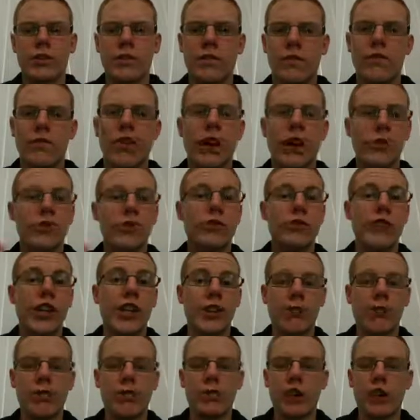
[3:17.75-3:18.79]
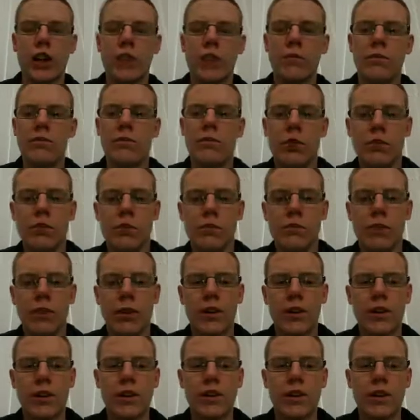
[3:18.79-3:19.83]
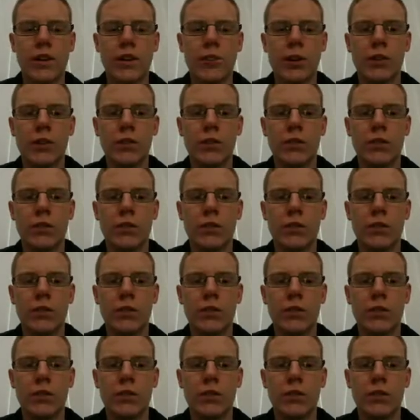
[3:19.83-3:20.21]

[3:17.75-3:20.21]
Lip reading: final general type of multiprocessor that we